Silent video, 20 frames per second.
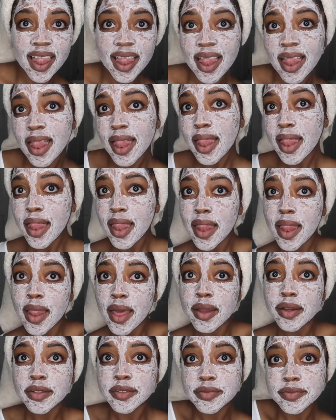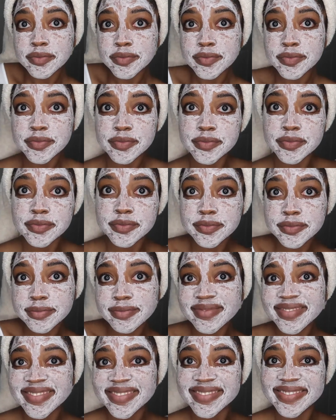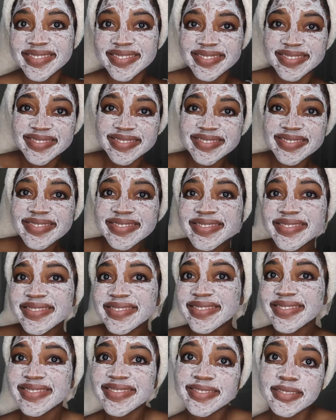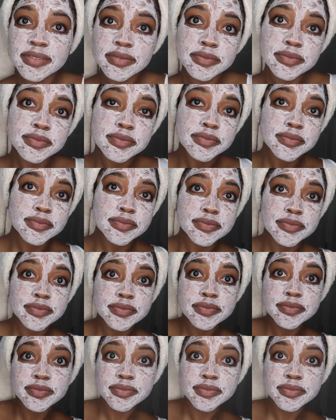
So after applying the clay mask, I'm going to sit here and just wait 10 minutes uh,